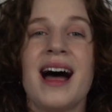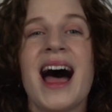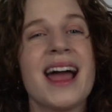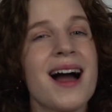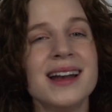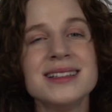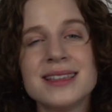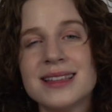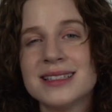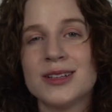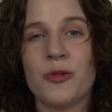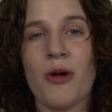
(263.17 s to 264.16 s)
I got into
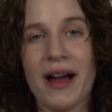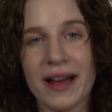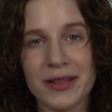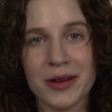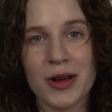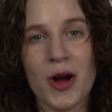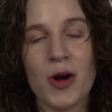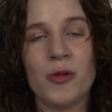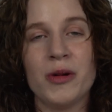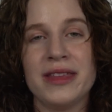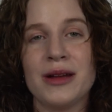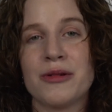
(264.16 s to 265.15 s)
these a while ago
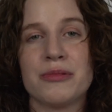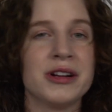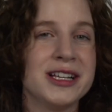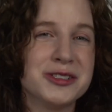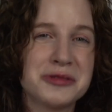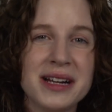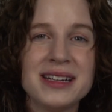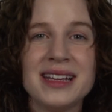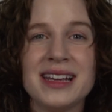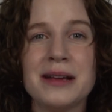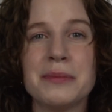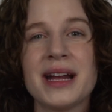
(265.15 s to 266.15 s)
when they were pretty
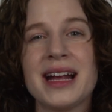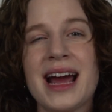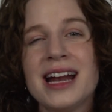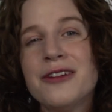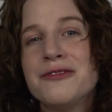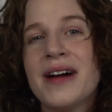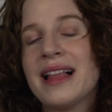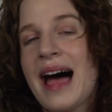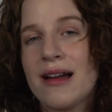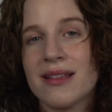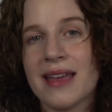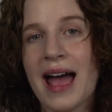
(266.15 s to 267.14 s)
trendy, but I kind of fell
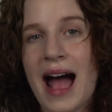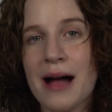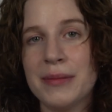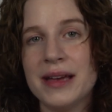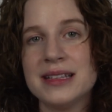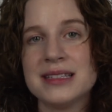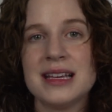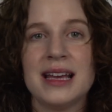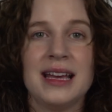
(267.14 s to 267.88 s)
out of the habit.